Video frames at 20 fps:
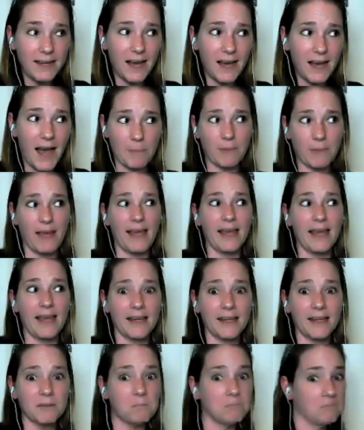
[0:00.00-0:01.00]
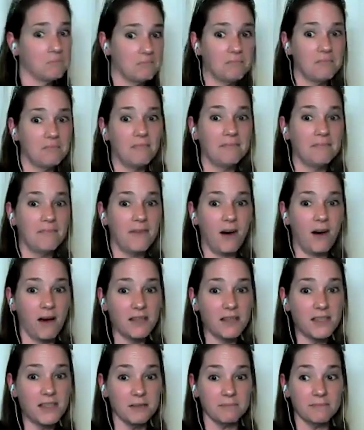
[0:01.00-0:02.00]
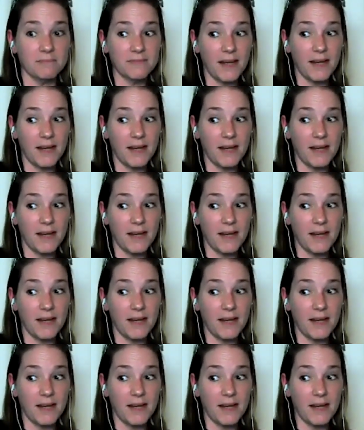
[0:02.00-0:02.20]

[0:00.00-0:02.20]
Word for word: I'm like, awesome.